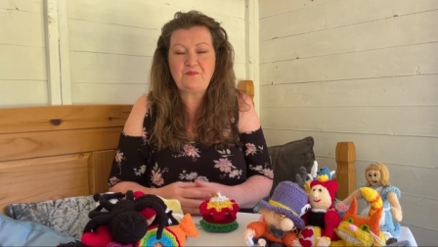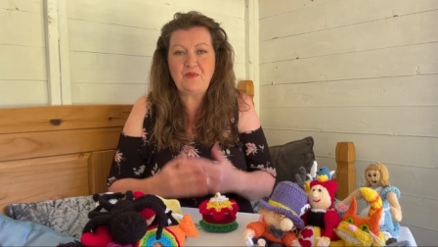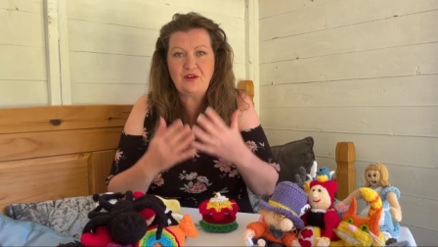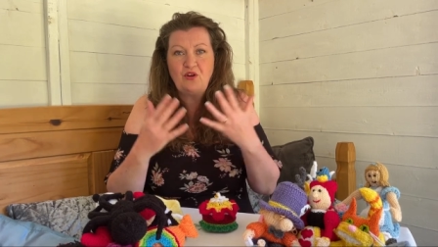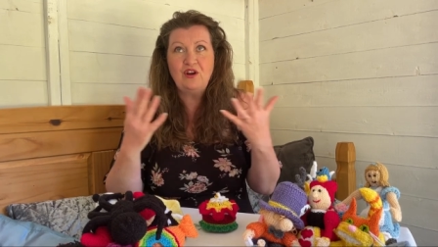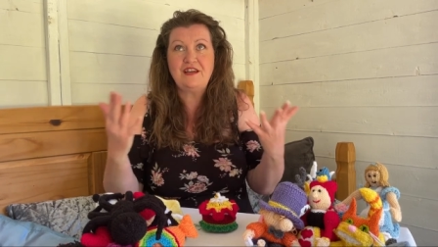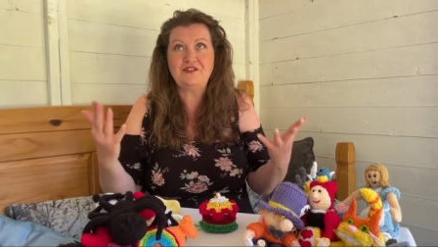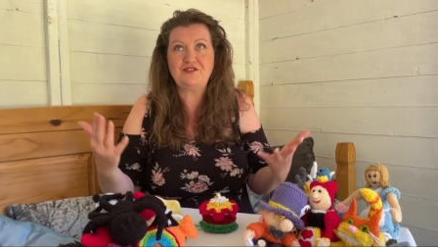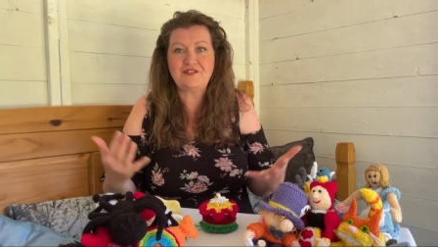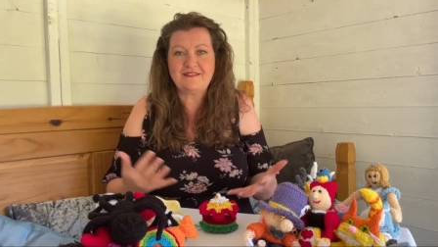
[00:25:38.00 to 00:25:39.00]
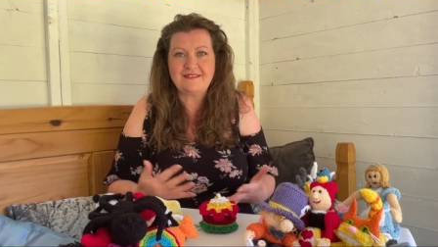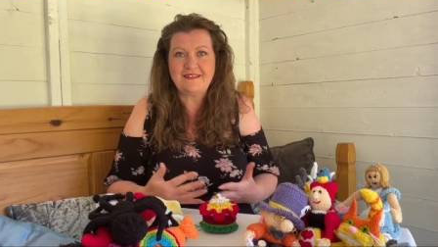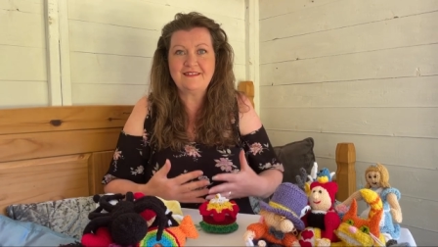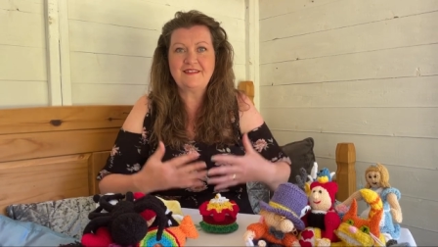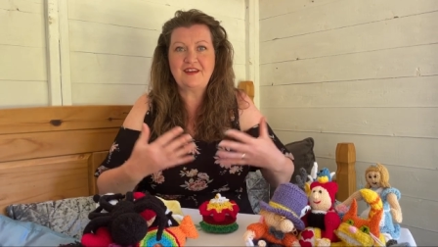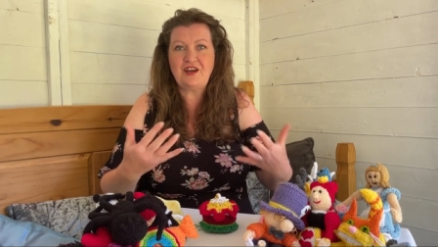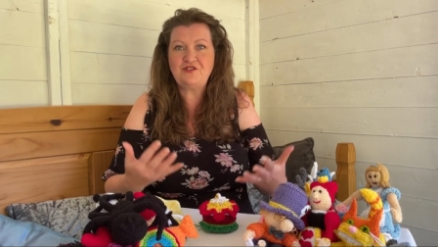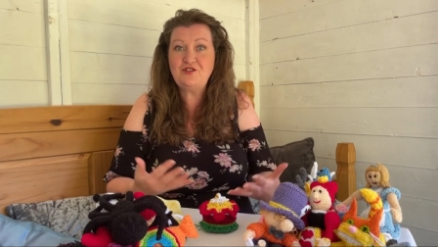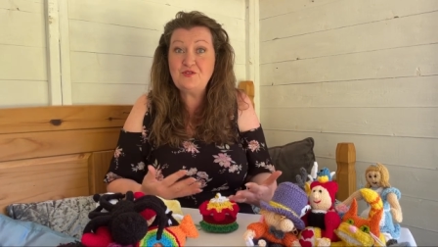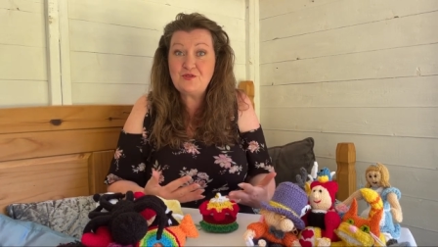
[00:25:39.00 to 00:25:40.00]
my knowledge and,
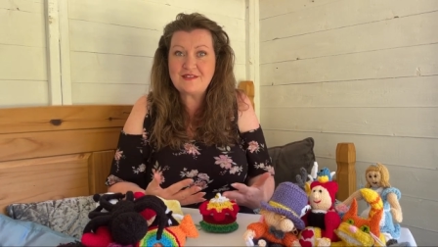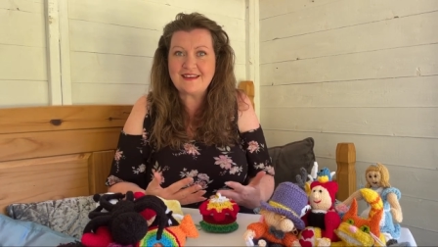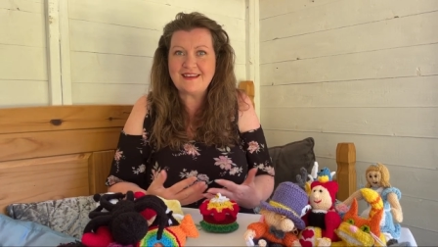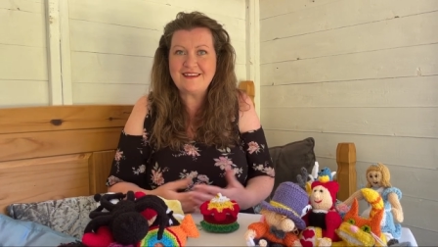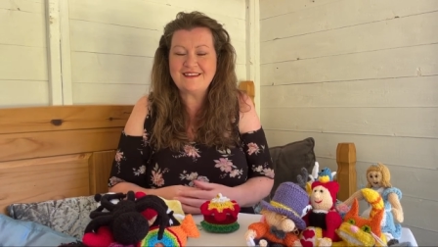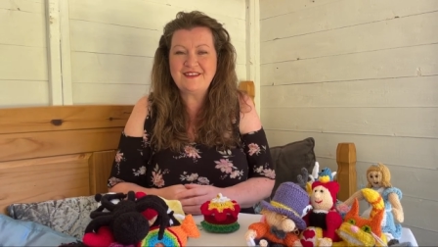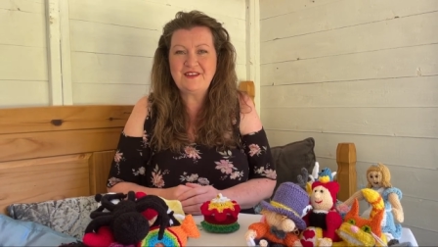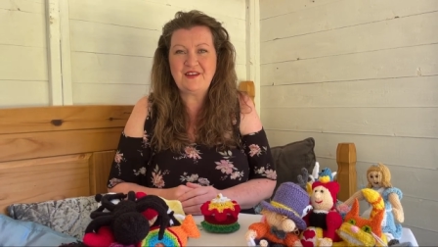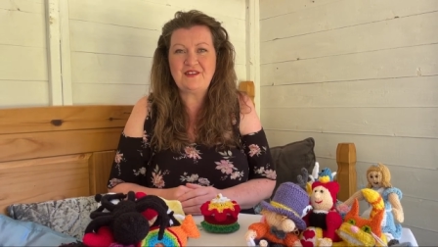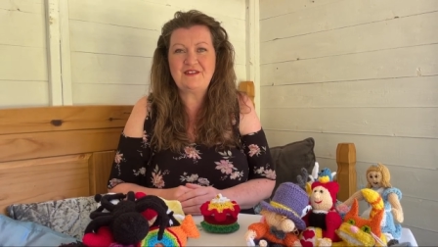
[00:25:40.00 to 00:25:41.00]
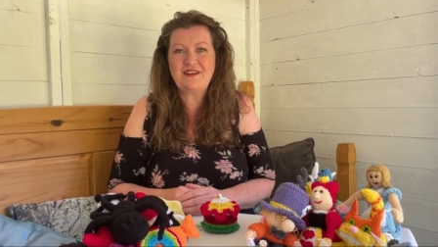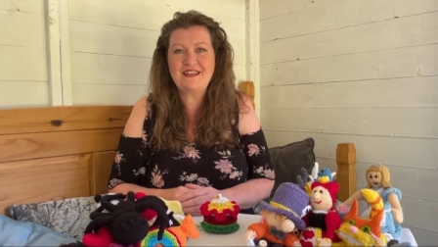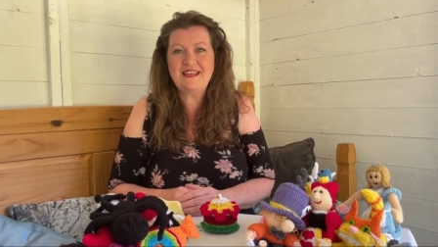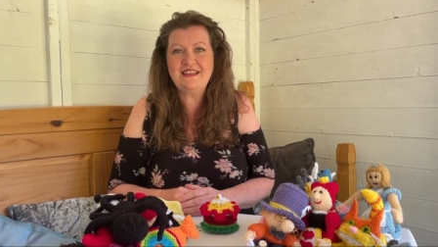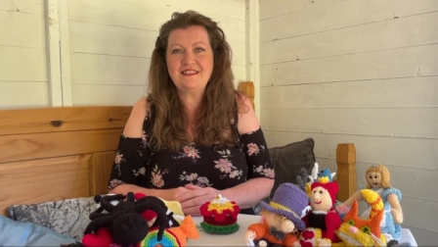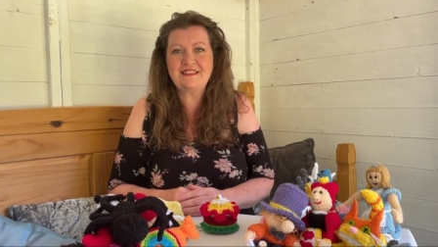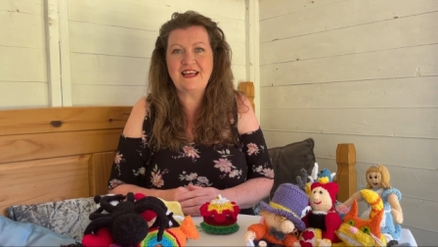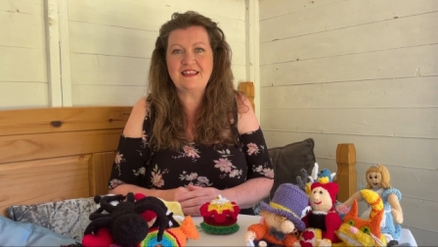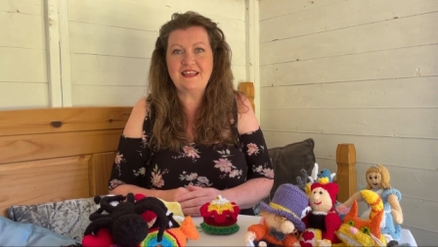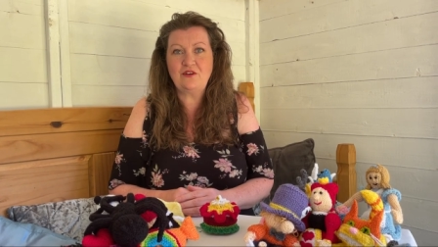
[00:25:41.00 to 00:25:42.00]
and use it. You know, there are things that
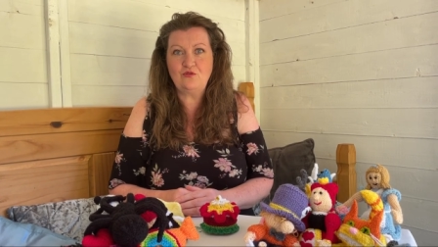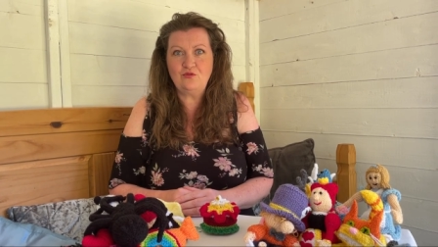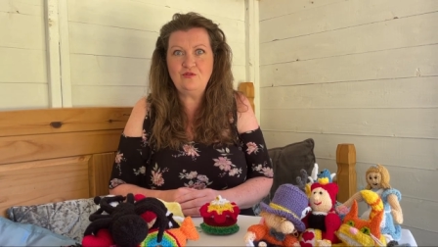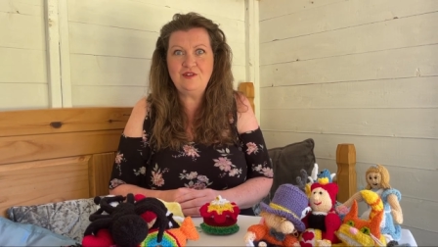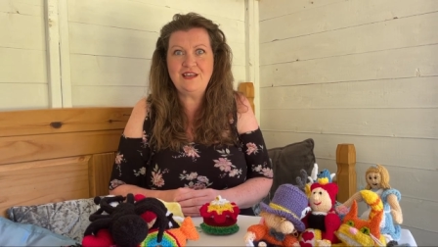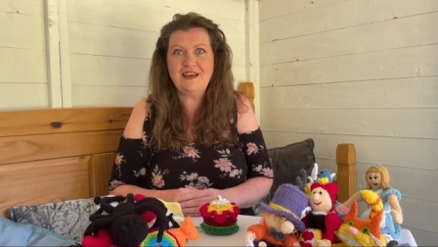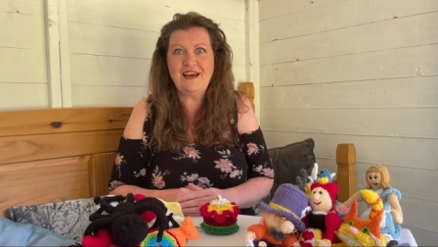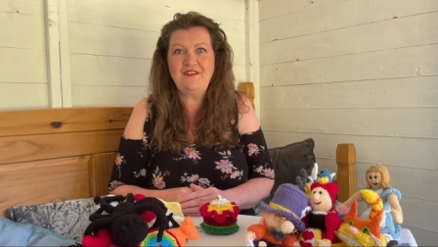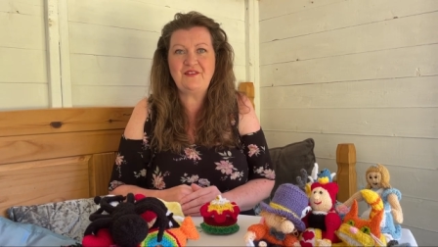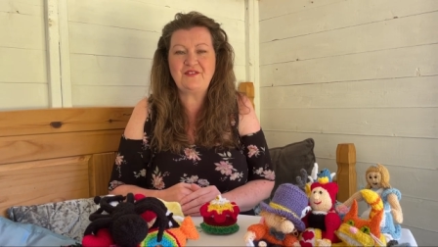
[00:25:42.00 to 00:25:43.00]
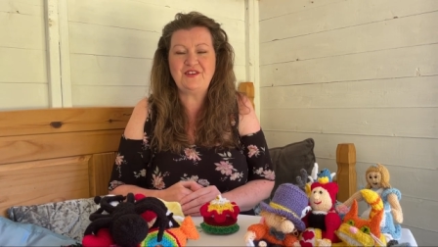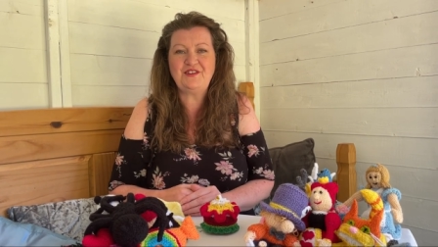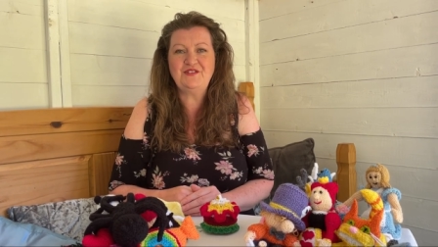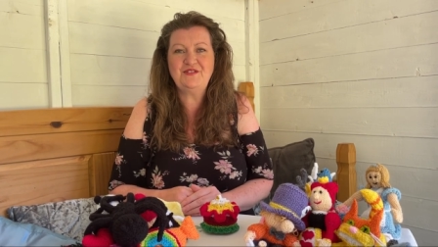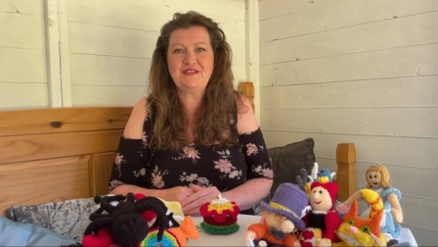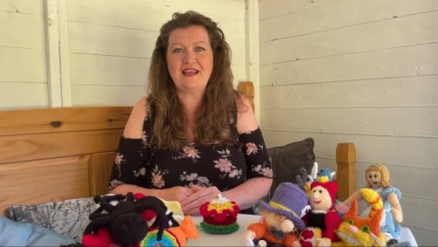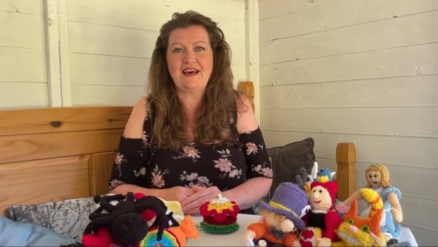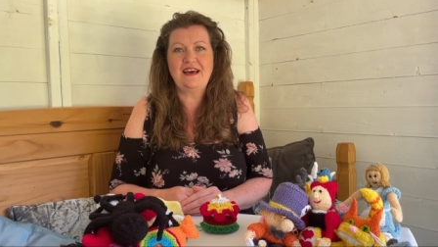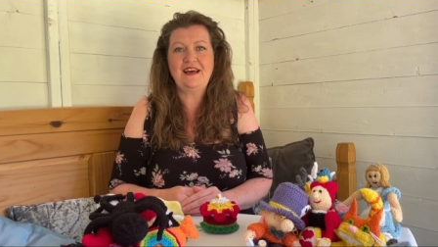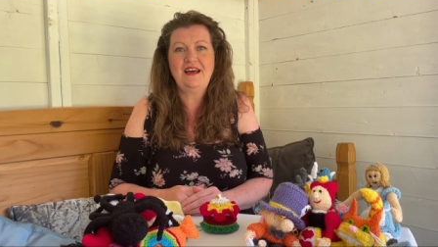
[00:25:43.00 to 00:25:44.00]
I think, oh yeah, I'm going to use
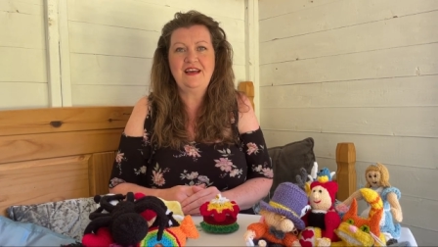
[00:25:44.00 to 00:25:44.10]
that.